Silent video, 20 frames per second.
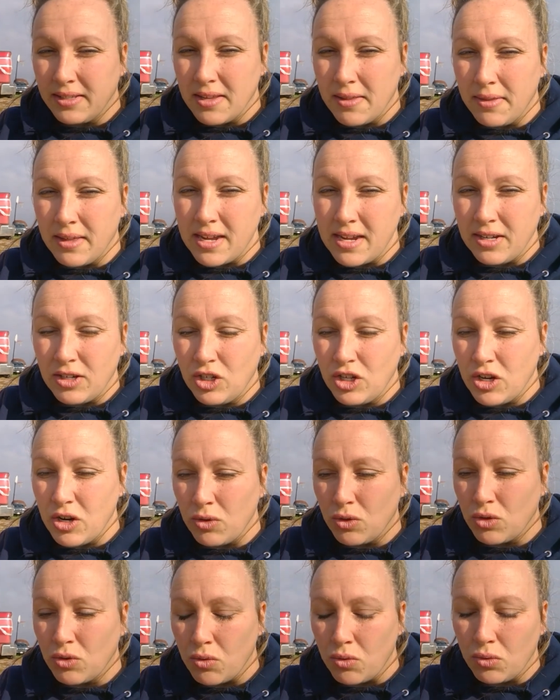and things you know
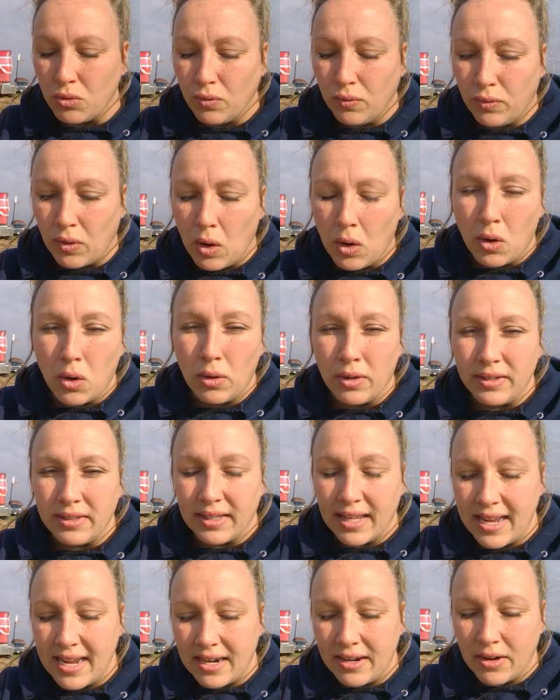screws will fall and
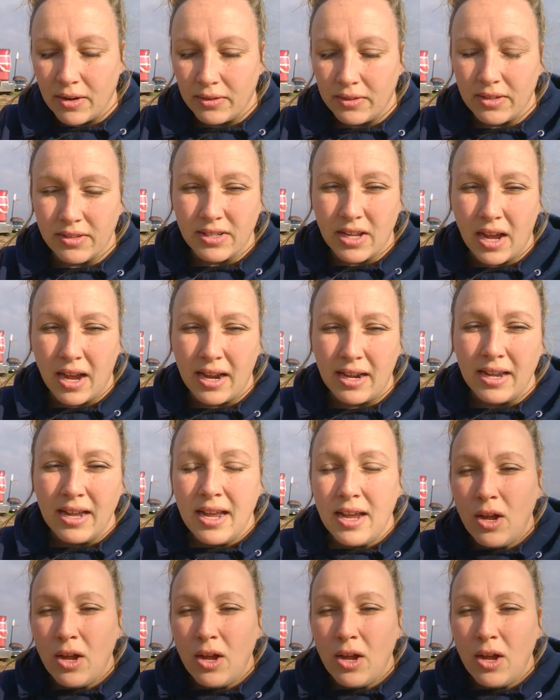land out the side